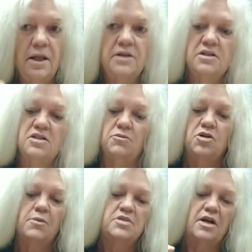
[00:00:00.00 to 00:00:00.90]
like to
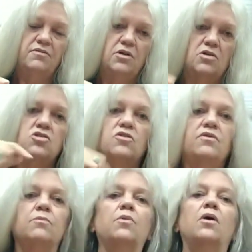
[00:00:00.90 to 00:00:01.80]
sometimes have little
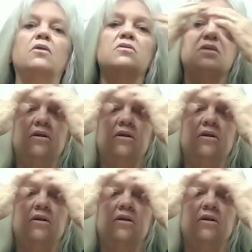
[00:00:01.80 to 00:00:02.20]
serving bottles.